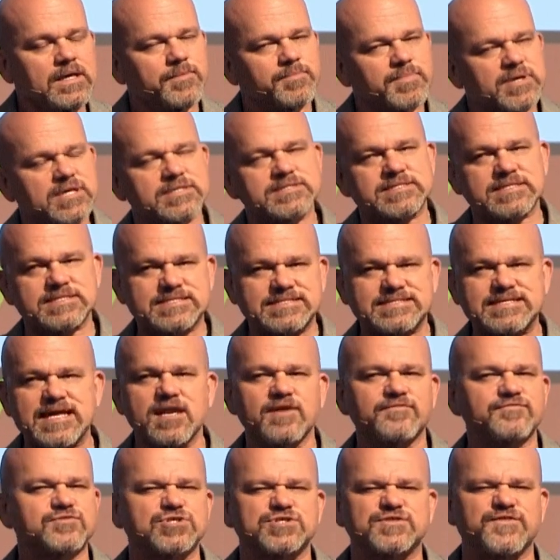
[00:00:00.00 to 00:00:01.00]
Because instead
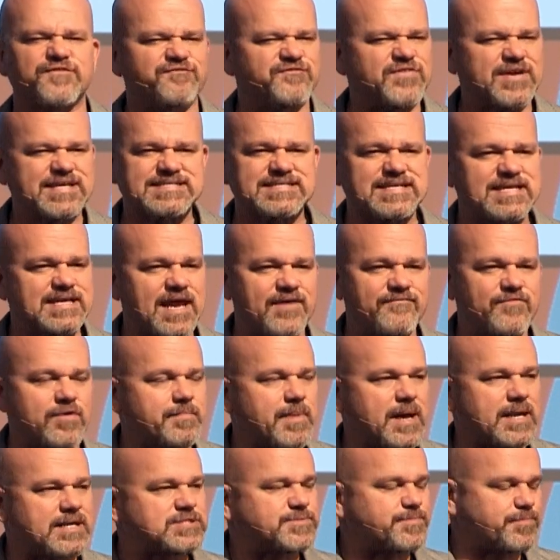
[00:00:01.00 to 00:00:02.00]
of just fixing
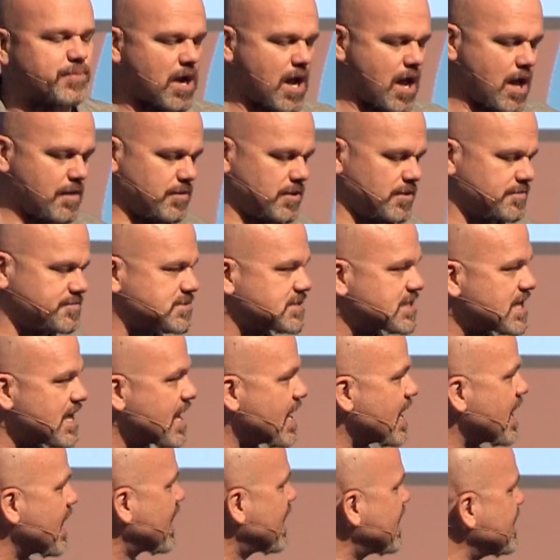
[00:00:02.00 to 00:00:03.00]
everybody's problems,
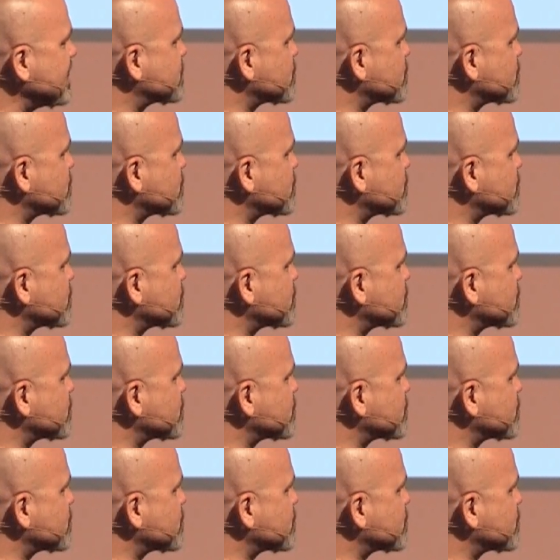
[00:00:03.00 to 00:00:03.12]
he